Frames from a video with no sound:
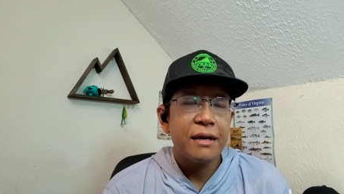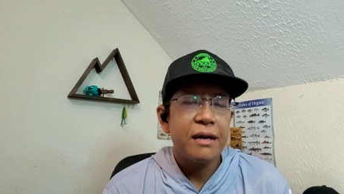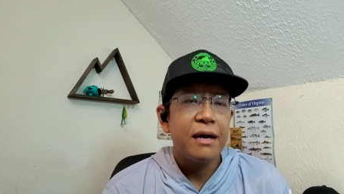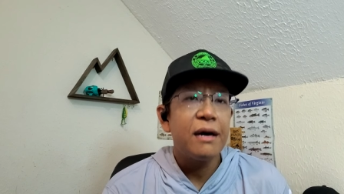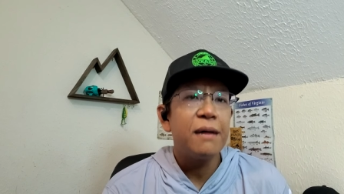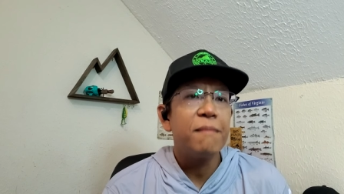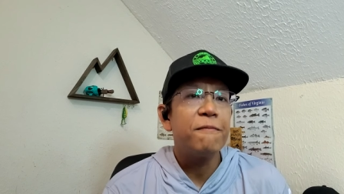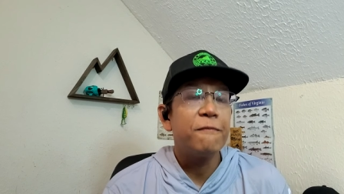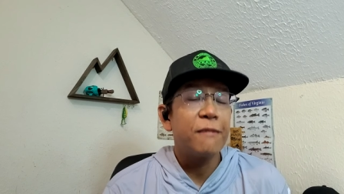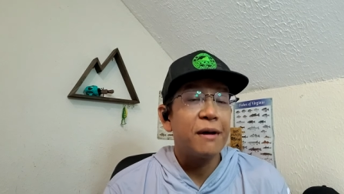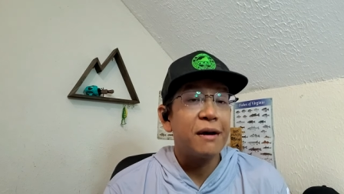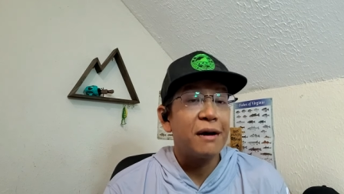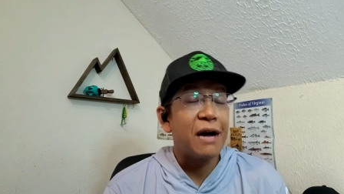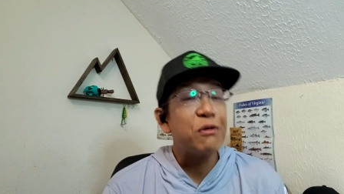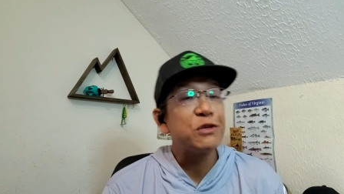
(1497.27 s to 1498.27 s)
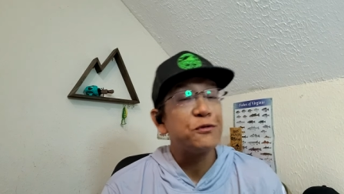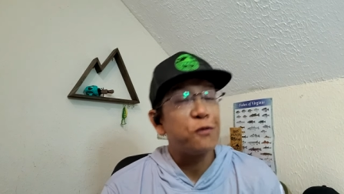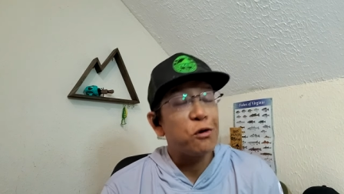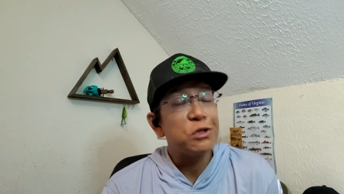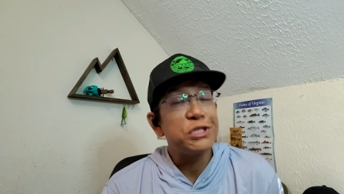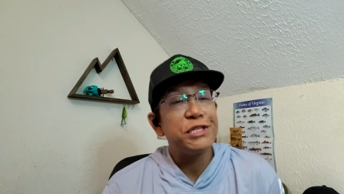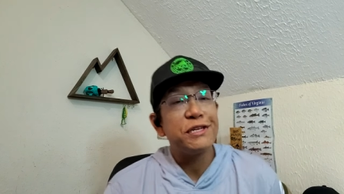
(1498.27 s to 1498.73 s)
Um, I was
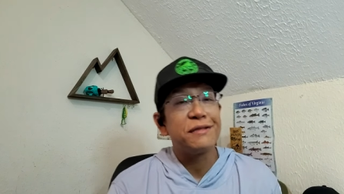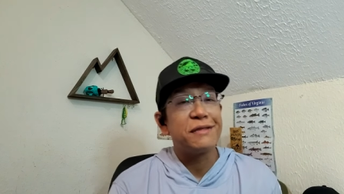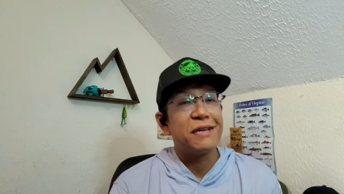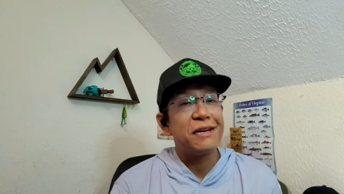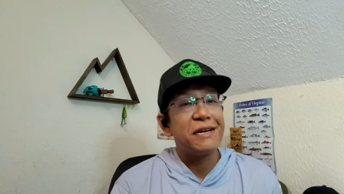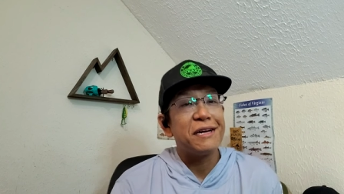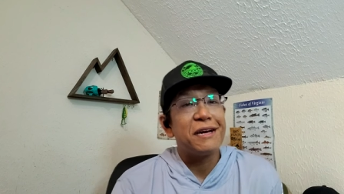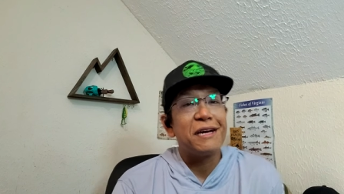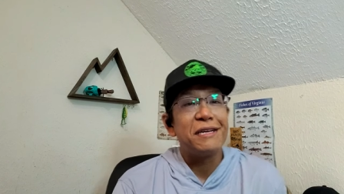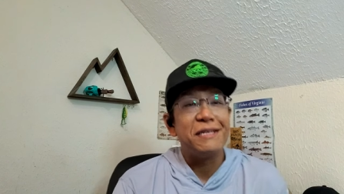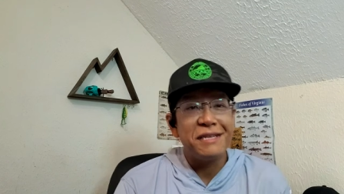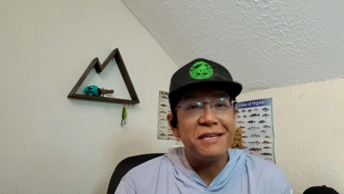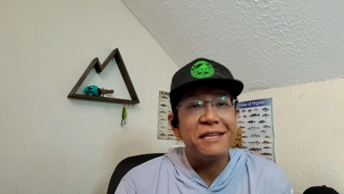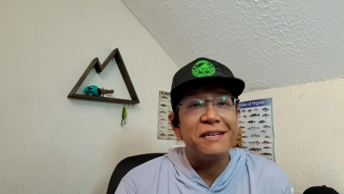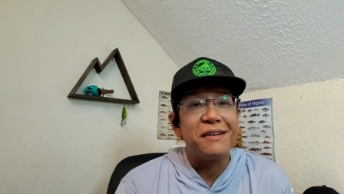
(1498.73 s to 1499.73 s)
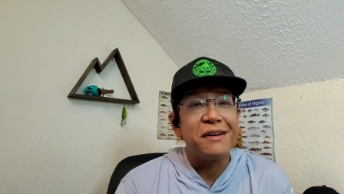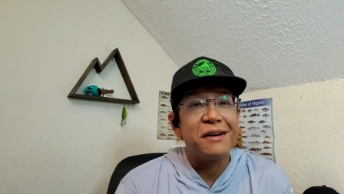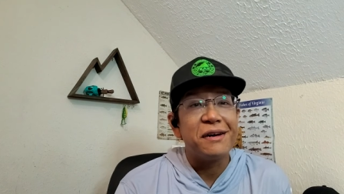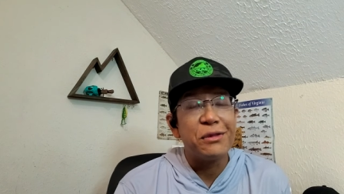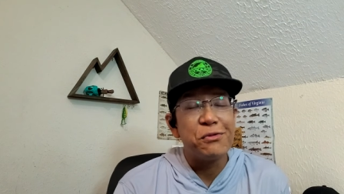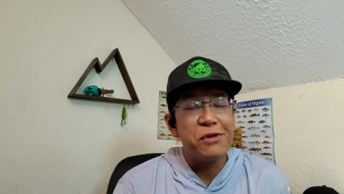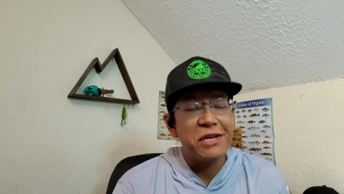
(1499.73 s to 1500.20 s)
fortunate that I, I did.
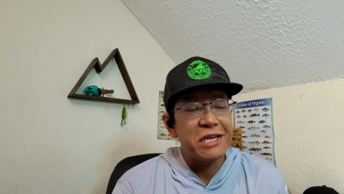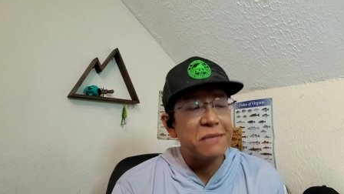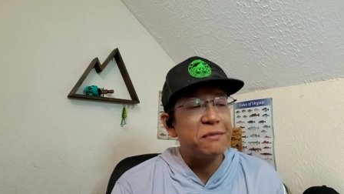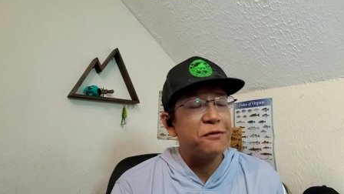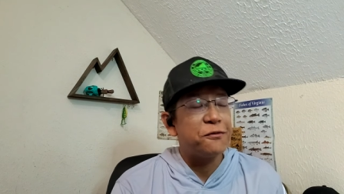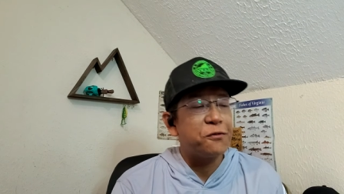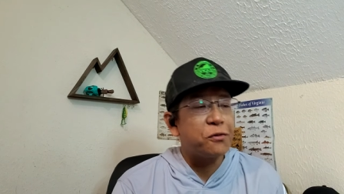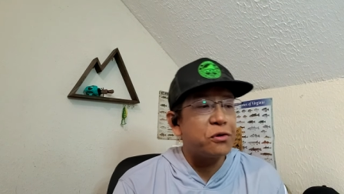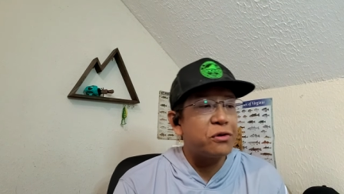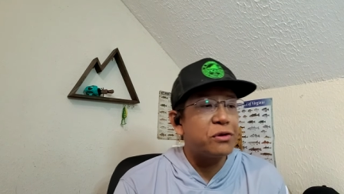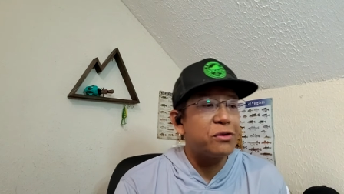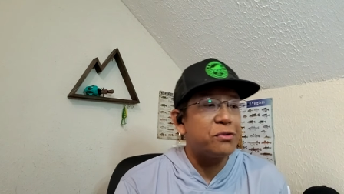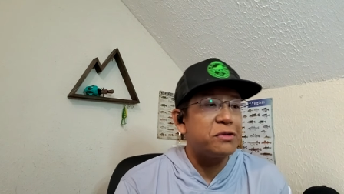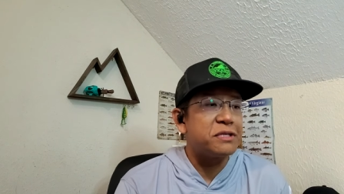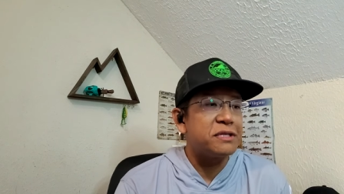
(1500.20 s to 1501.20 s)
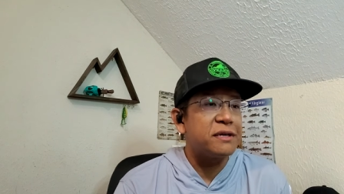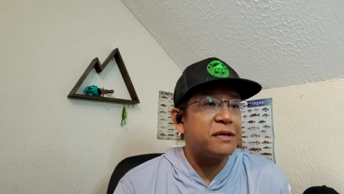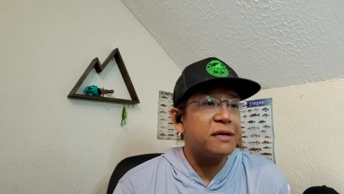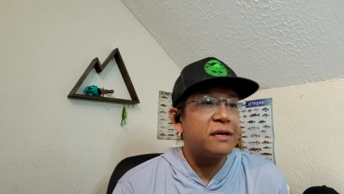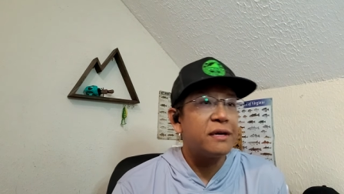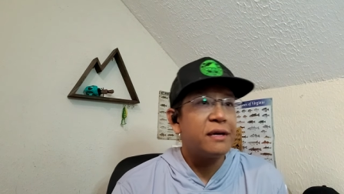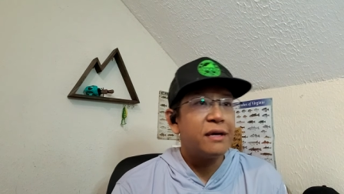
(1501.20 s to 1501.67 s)
Uh, the weekend before, there was
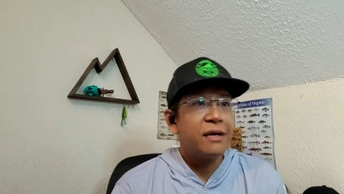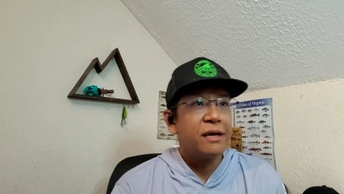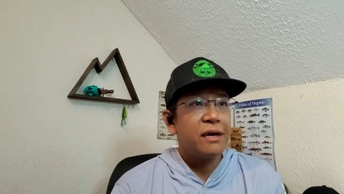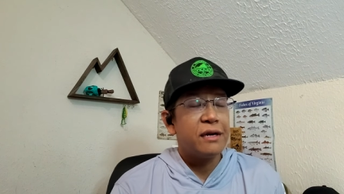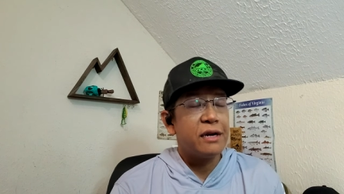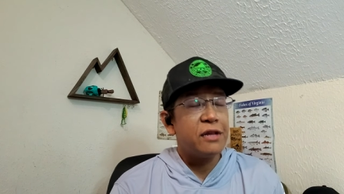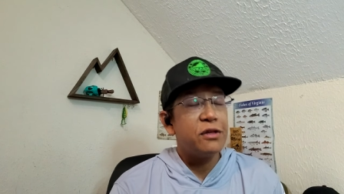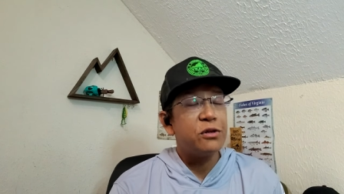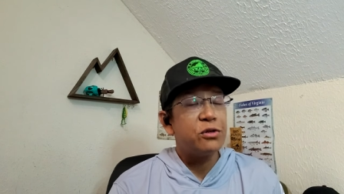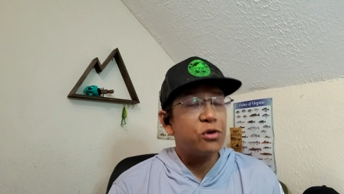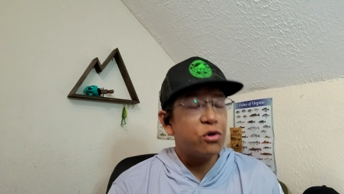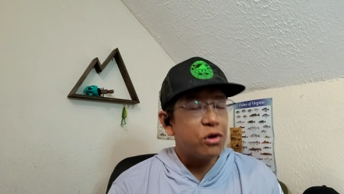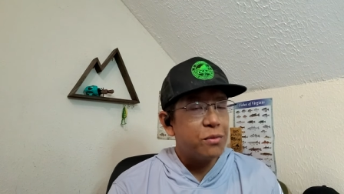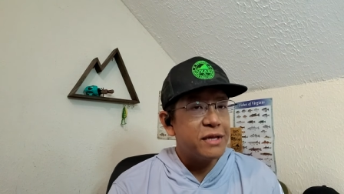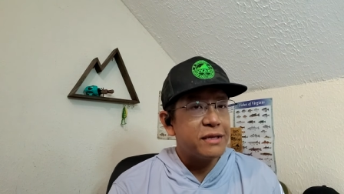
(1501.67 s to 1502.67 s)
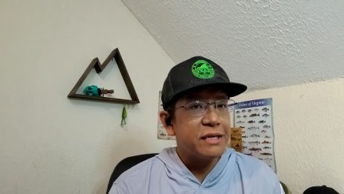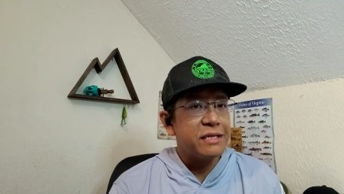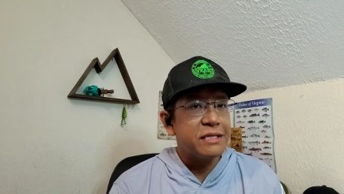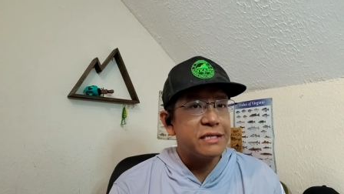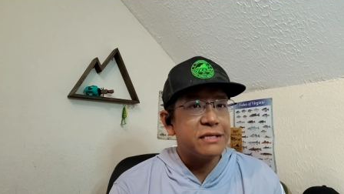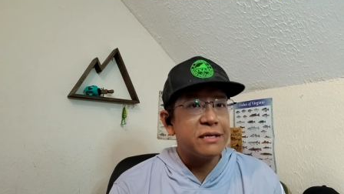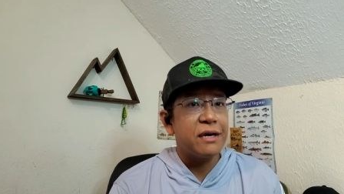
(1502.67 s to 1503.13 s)
a another tournament
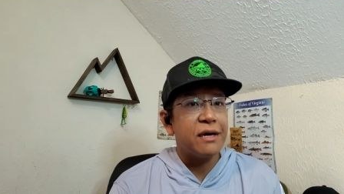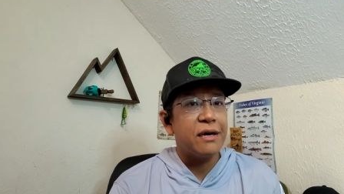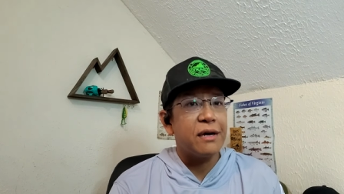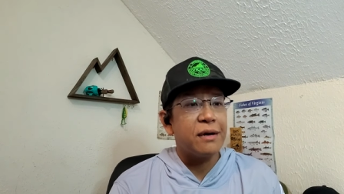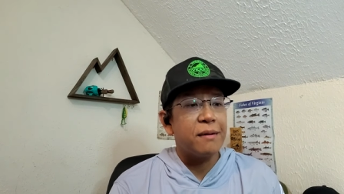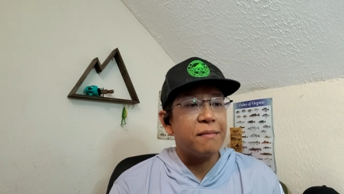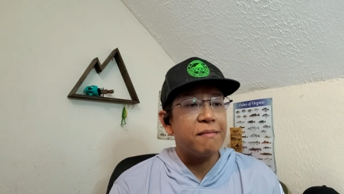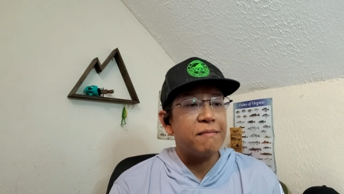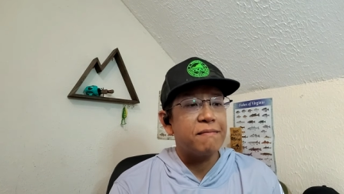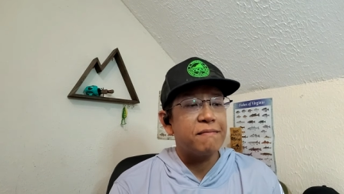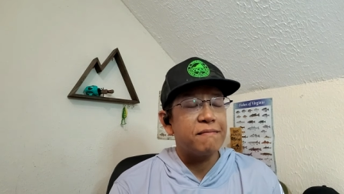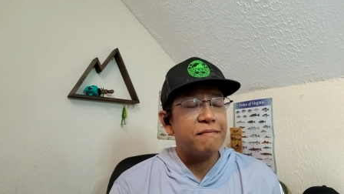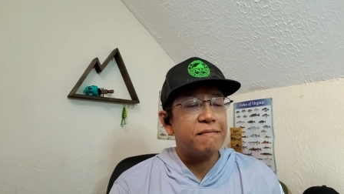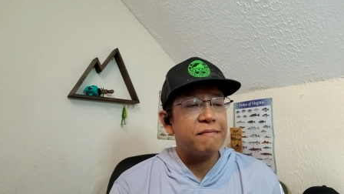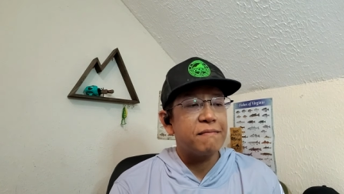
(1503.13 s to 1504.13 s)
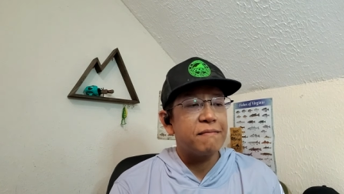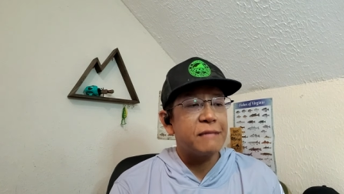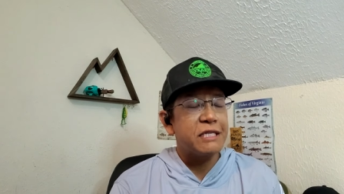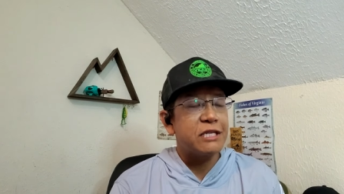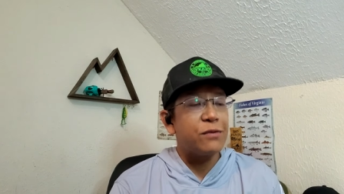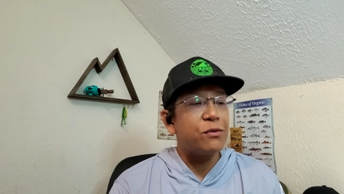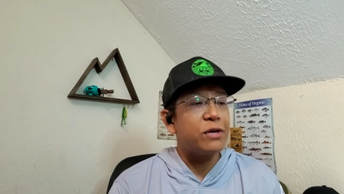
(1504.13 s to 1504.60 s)
that um,
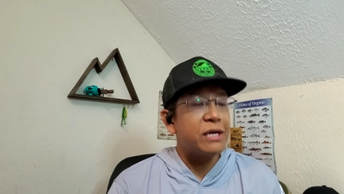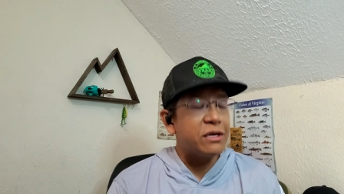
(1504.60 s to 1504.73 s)
that someone